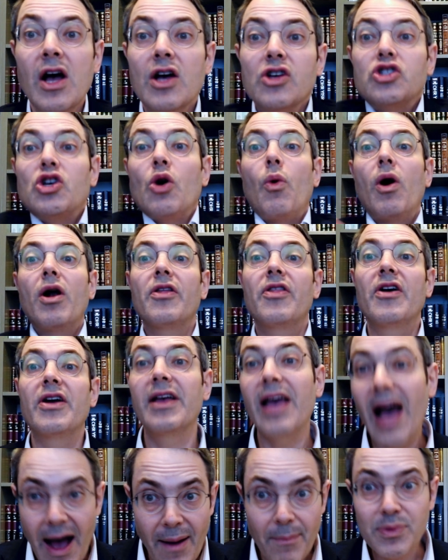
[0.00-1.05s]
So what are the
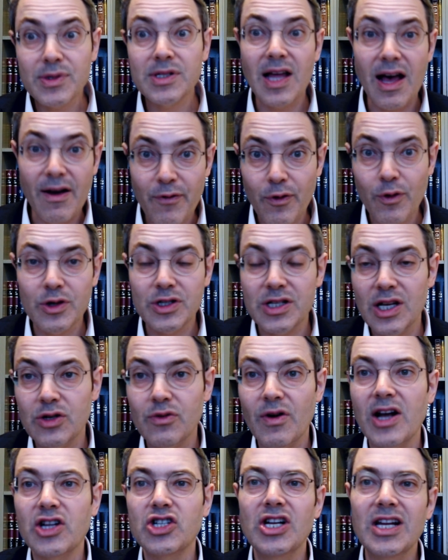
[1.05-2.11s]
gaps, therefore, says
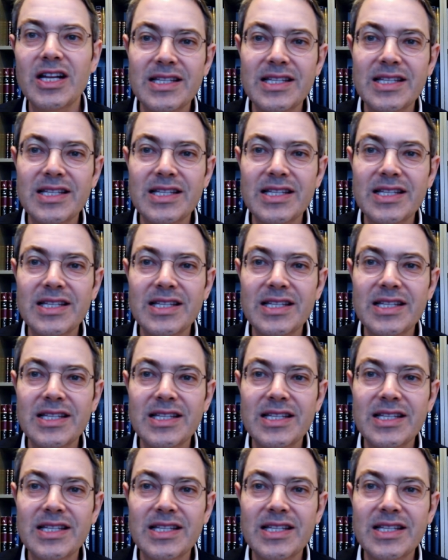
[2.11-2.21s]
Rashi,